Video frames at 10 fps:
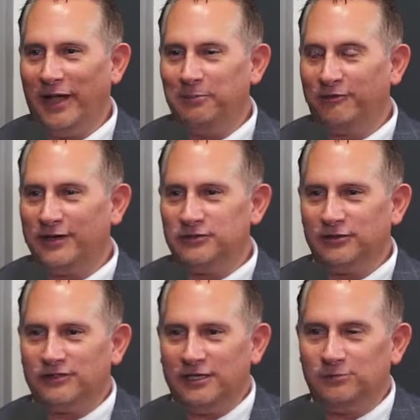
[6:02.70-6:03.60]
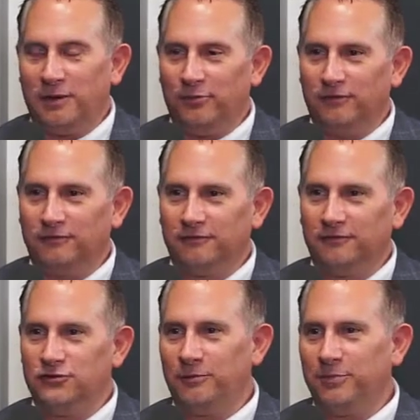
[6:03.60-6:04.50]
yeah. professional salespeople
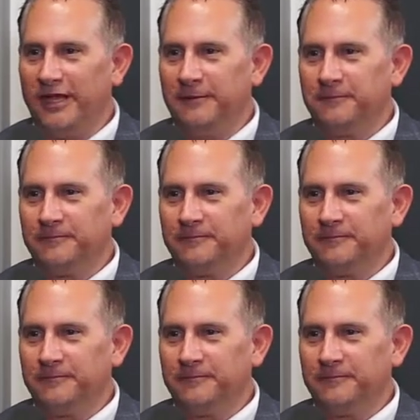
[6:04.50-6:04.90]
should be.